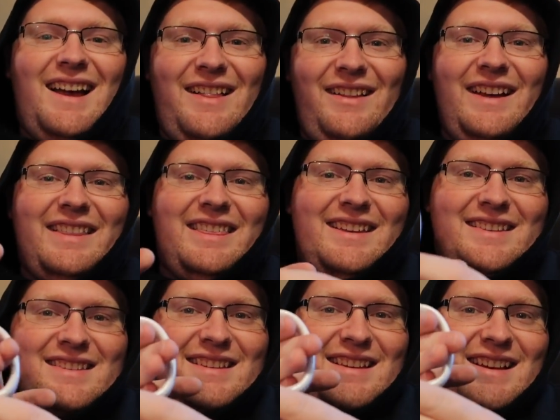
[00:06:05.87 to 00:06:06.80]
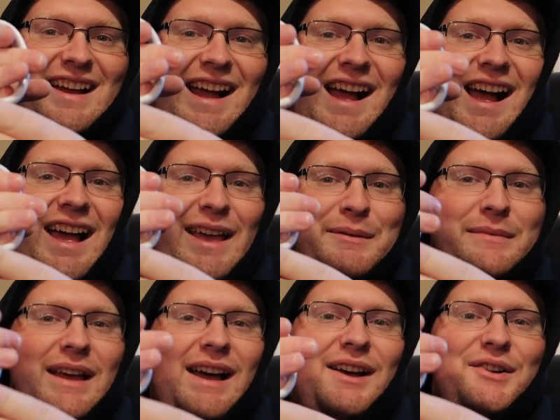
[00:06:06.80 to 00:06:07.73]
I like this. I
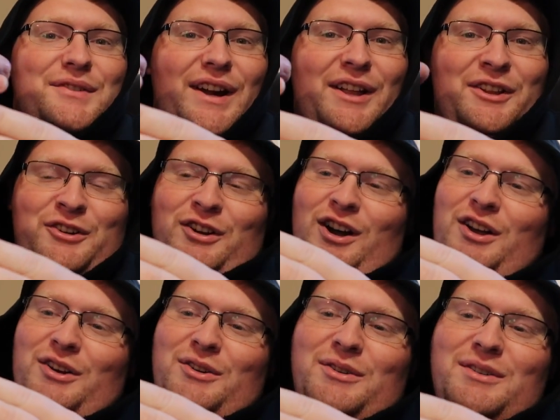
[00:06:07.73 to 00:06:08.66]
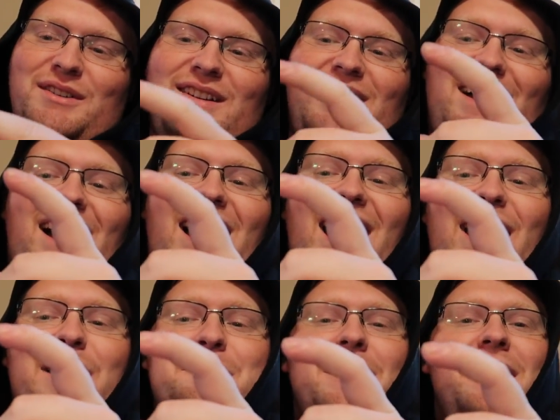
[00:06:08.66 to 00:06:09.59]
am not a regular uncle.
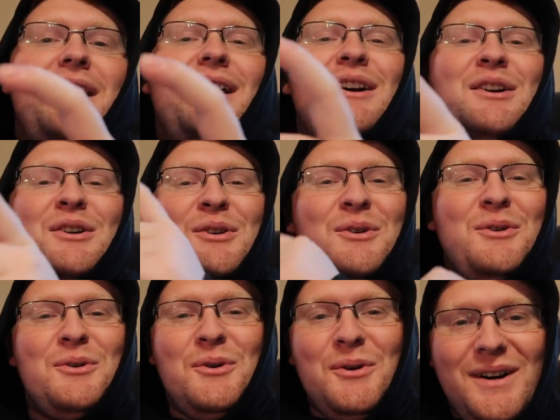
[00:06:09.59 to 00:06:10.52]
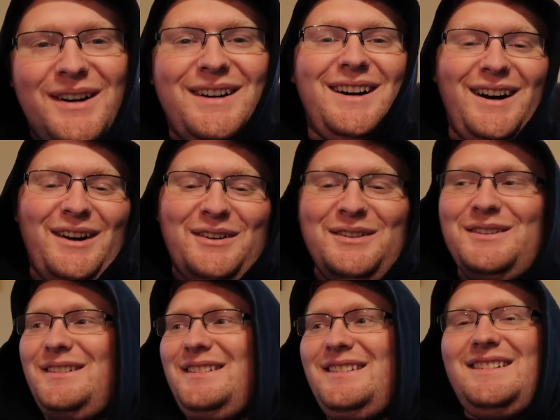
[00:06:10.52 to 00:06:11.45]
I am a cool
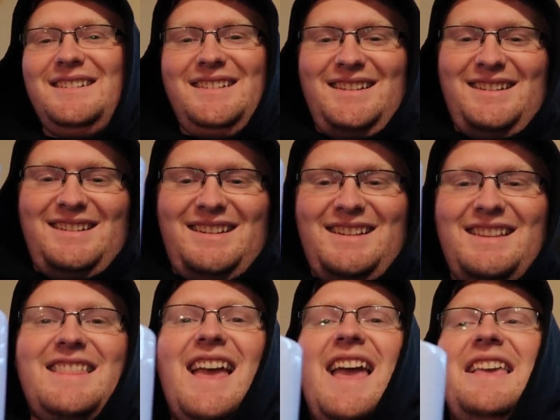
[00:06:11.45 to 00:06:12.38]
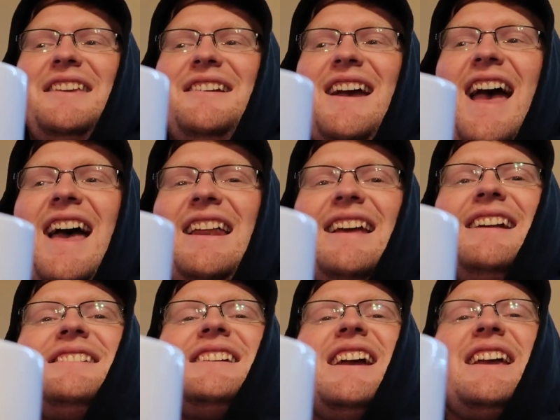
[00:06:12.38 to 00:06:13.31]
uncle. Thank you, Addie
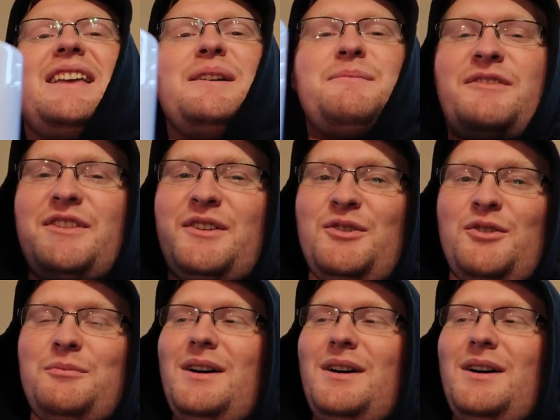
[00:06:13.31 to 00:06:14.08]
and Jacob, for the cool